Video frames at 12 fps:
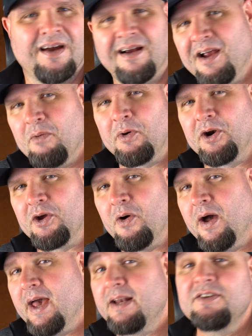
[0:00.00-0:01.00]
All right, we're gonna
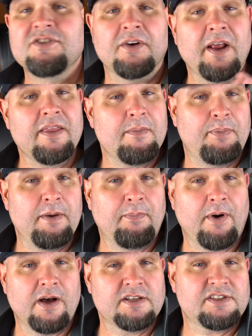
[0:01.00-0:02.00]
go ahead and turn on the Pit
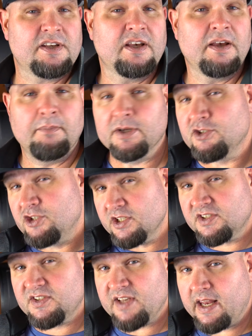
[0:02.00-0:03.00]
Boss, but
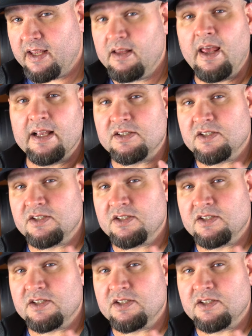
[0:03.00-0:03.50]
just set it at